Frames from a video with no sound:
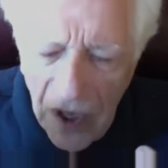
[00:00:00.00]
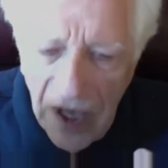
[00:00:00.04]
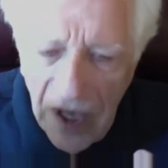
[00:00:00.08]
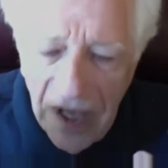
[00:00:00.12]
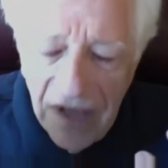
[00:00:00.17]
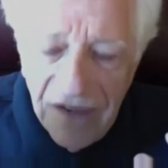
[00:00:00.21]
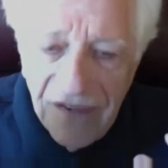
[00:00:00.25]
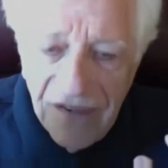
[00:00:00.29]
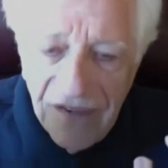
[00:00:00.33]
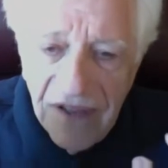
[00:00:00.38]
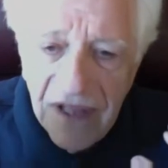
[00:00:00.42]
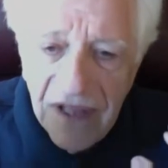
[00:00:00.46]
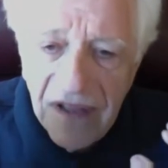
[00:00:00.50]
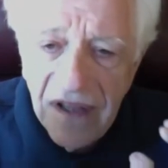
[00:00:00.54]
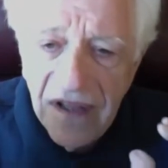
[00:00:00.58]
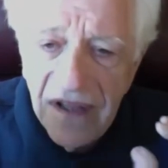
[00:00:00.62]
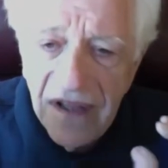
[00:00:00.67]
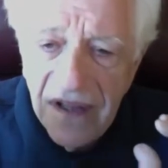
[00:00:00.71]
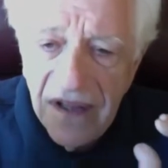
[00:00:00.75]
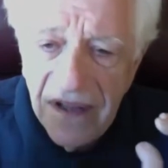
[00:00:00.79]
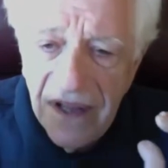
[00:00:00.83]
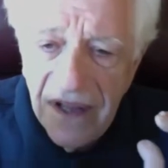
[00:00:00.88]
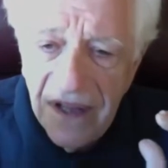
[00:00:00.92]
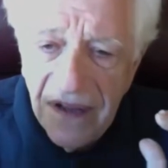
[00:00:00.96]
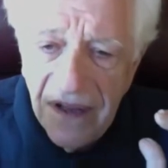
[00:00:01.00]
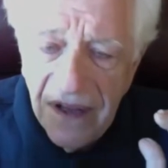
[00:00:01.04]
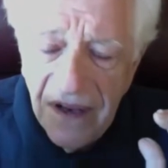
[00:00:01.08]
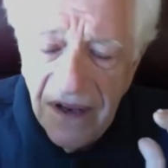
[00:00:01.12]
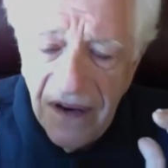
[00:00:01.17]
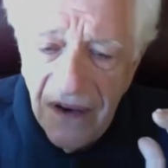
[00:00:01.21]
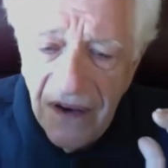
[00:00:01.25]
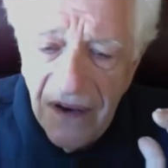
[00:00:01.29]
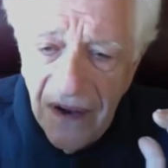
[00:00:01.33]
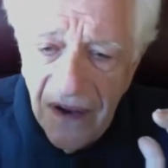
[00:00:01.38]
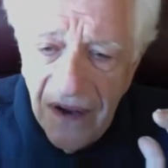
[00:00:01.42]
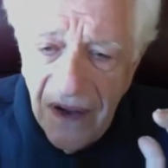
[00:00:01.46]
is that
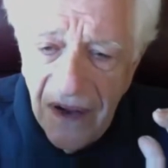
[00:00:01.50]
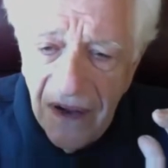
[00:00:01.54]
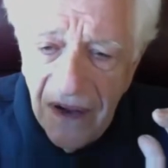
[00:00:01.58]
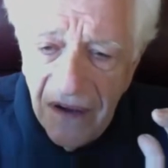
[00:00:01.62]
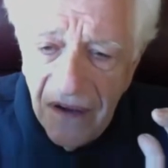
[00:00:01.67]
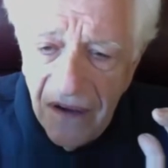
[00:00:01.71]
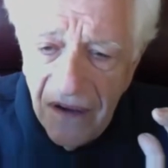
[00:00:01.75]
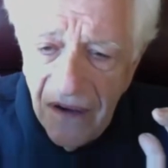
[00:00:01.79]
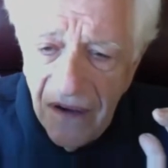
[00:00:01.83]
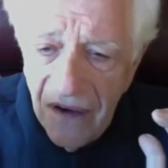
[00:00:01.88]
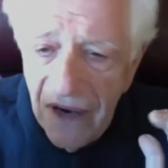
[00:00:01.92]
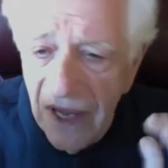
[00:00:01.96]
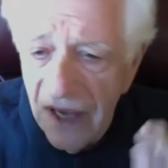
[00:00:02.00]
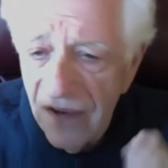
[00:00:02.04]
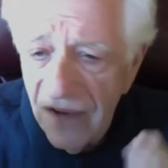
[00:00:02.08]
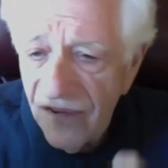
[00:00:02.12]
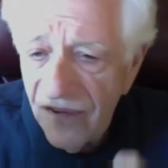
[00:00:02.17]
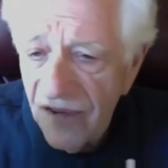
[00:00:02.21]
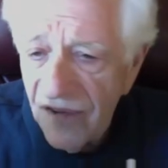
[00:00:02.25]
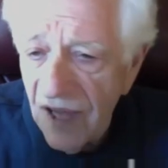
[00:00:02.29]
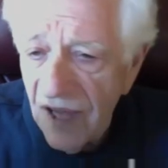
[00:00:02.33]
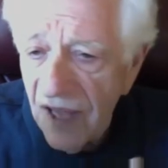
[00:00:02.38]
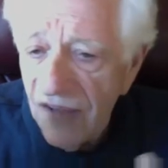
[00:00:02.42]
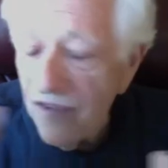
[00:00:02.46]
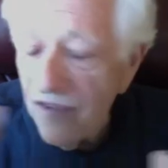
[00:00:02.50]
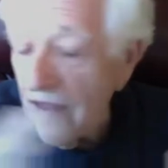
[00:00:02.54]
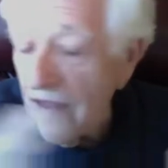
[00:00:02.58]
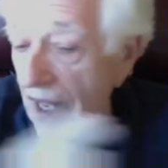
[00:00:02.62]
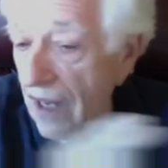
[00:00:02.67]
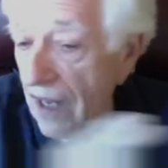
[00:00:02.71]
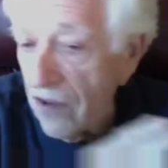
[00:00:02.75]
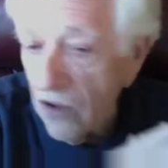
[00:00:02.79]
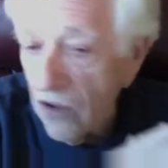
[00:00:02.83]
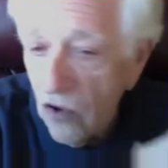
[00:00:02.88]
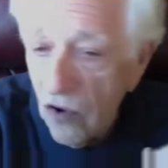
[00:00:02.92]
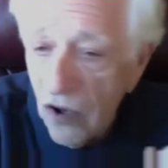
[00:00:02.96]
the United States
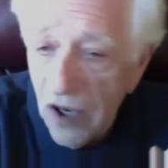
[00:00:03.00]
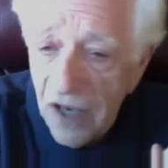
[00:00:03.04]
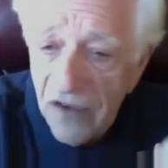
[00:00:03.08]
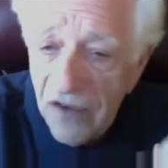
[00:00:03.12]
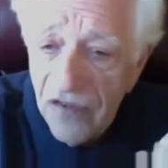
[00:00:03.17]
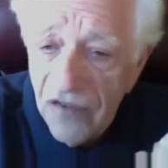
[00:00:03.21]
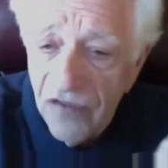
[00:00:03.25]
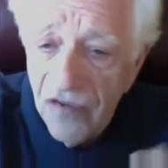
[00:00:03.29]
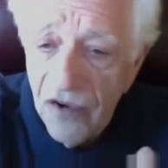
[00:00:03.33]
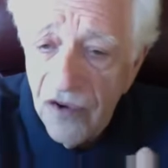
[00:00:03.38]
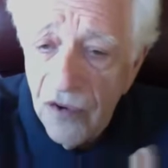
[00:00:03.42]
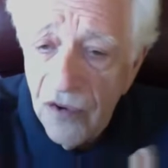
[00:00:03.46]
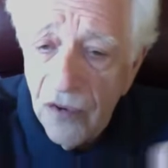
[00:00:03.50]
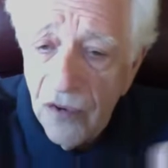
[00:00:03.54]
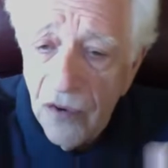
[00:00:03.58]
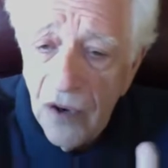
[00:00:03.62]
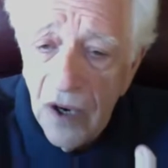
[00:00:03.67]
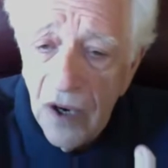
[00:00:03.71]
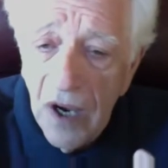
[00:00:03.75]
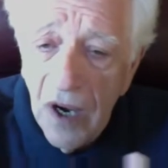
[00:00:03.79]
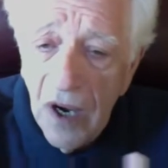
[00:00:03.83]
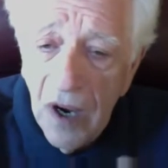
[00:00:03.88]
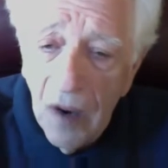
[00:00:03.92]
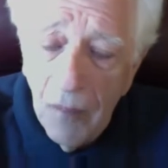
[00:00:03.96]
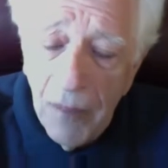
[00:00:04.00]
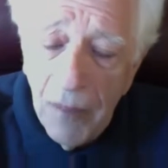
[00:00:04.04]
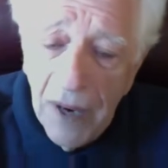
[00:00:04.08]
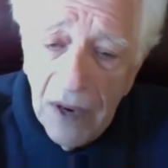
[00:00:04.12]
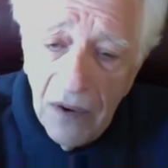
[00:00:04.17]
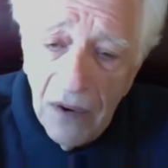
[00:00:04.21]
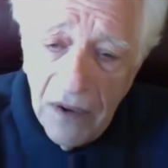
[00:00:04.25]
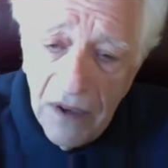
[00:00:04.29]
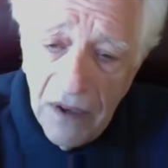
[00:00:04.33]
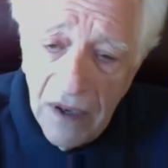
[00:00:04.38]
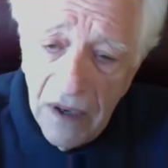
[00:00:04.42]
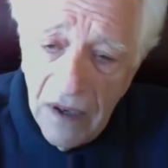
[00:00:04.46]
and Korach's view
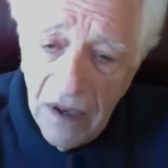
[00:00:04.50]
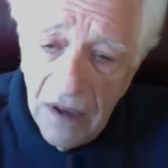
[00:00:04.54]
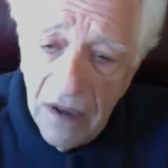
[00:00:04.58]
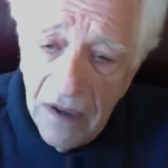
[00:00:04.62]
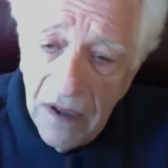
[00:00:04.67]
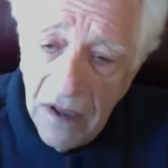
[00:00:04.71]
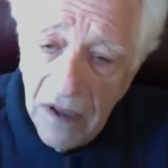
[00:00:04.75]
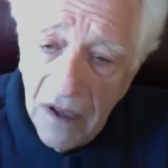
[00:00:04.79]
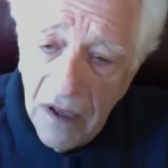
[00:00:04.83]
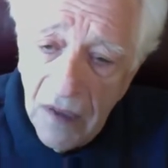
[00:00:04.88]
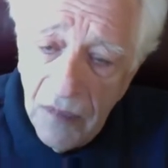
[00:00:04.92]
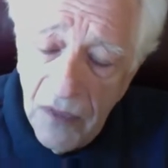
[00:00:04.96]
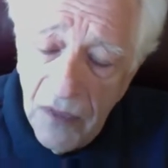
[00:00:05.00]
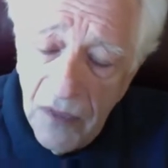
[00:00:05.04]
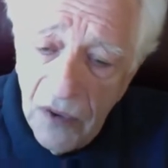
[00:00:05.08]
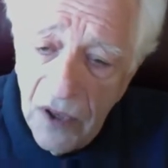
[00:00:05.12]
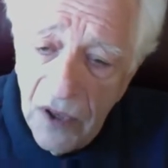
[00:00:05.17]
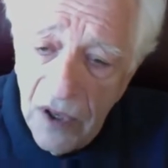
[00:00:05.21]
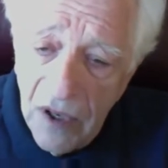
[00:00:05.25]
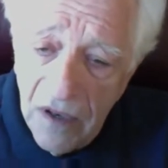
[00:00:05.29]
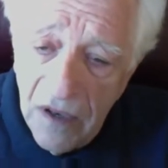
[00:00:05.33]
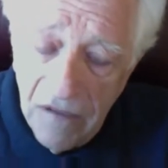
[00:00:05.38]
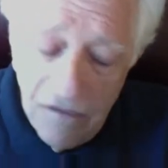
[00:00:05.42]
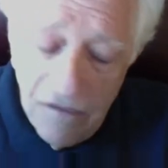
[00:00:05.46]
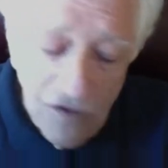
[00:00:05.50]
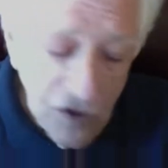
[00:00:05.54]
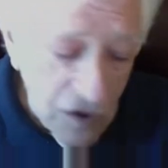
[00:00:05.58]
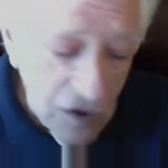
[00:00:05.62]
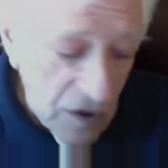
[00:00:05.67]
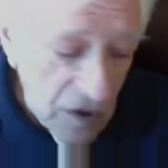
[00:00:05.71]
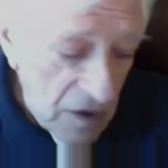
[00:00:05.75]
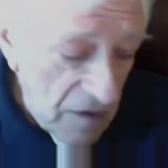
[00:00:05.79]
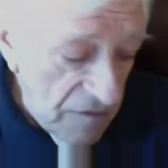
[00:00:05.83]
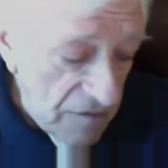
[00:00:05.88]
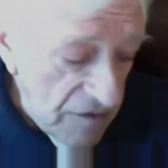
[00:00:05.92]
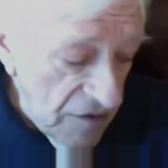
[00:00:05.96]
about the community
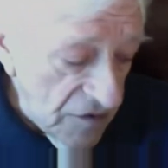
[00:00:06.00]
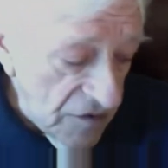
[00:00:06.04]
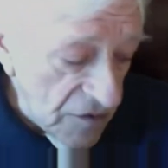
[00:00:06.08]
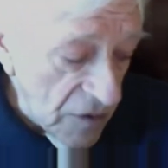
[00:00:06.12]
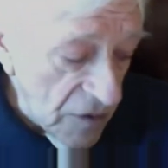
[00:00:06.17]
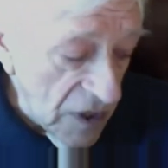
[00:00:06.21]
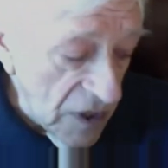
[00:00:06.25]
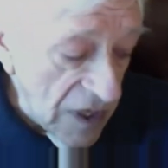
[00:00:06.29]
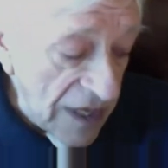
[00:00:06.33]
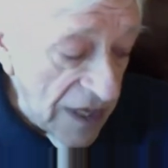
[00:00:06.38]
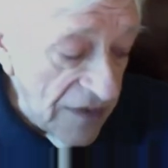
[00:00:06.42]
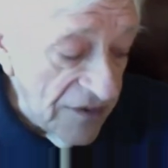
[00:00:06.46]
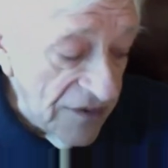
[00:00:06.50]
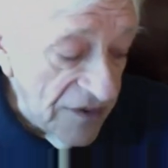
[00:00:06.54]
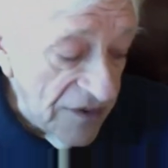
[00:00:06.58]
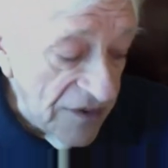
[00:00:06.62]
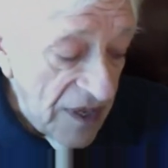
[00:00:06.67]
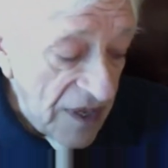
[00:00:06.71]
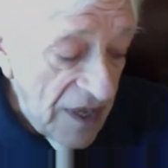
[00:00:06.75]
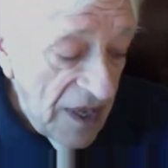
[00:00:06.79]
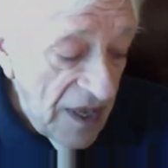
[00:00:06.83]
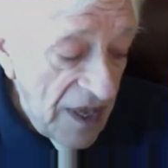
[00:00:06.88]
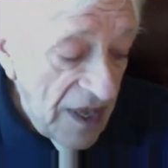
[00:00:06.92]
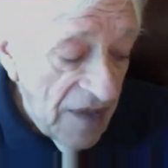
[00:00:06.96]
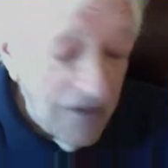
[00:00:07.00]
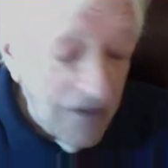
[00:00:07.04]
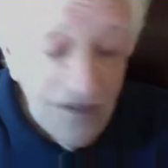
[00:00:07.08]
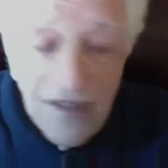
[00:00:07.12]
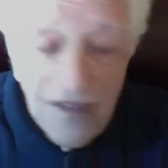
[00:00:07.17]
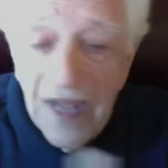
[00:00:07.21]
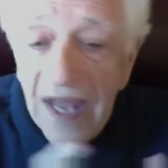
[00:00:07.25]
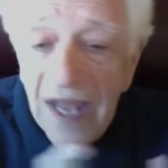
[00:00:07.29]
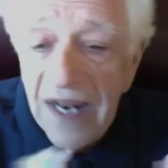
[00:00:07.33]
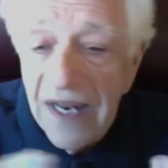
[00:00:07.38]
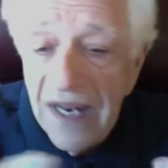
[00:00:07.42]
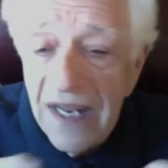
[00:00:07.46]
of Israelites is
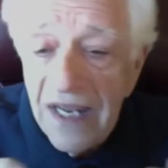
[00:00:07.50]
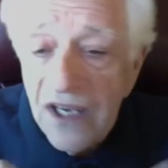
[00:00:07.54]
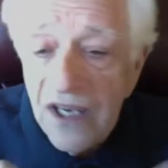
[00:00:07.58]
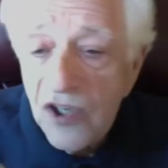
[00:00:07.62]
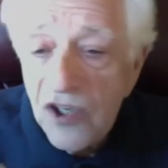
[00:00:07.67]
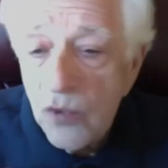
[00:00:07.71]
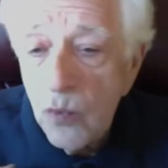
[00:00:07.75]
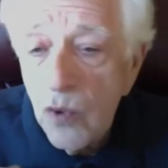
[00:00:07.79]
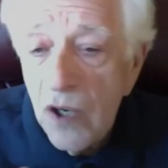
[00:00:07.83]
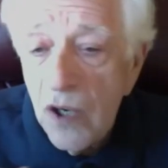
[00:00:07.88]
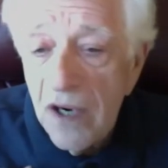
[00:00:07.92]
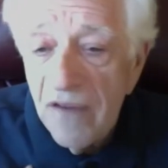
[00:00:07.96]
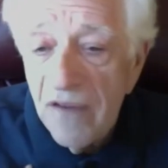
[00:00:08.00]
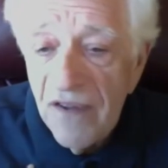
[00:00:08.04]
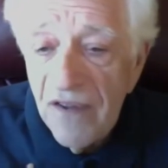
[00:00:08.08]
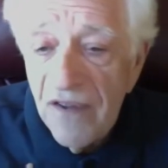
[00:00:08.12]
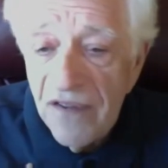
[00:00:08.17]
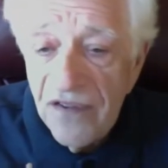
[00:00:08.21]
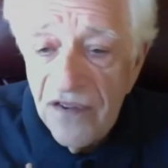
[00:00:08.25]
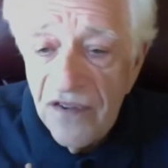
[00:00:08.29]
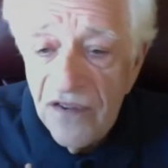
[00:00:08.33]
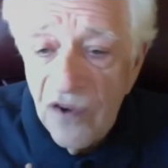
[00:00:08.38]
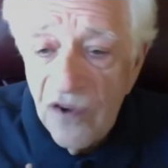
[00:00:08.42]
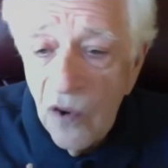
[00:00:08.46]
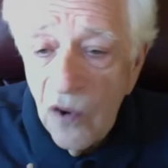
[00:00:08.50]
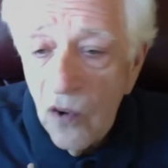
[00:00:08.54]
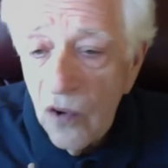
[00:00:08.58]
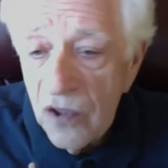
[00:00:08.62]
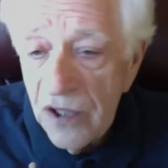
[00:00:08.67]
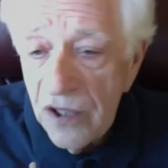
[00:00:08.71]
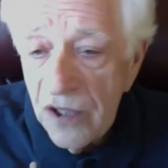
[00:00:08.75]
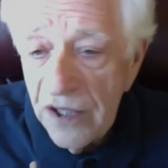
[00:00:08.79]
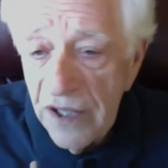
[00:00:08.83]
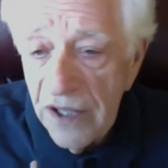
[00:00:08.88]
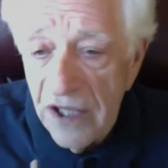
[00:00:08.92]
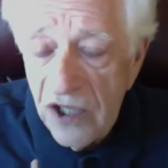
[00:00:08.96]
that each one of us is
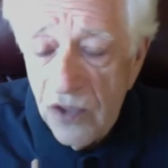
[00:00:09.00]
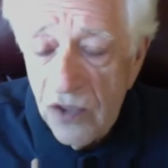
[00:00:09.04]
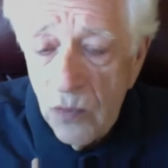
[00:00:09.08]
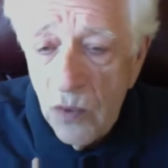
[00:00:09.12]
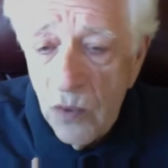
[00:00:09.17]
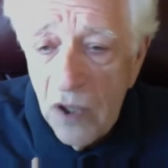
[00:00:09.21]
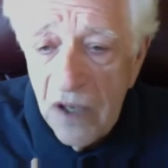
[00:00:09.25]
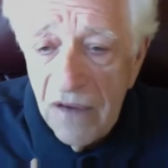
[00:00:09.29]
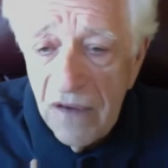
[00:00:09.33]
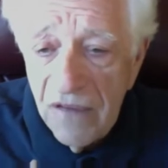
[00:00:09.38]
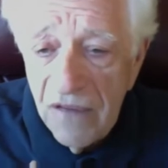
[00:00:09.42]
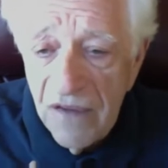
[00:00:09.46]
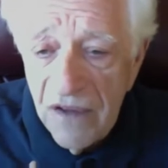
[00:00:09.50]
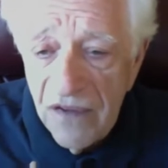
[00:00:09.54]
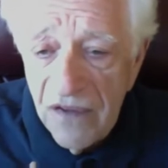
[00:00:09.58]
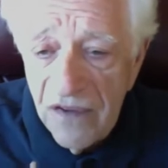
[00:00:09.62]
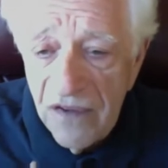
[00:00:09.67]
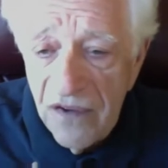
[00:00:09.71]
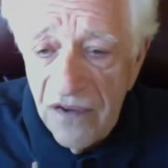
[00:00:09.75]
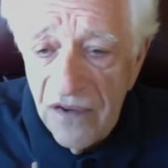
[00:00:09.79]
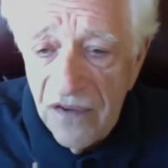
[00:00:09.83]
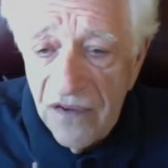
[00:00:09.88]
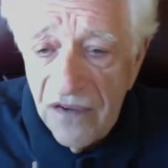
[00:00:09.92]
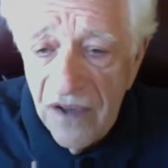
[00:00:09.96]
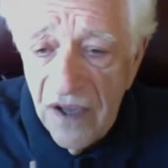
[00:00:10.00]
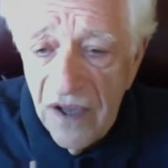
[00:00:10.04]
holy, each one of us is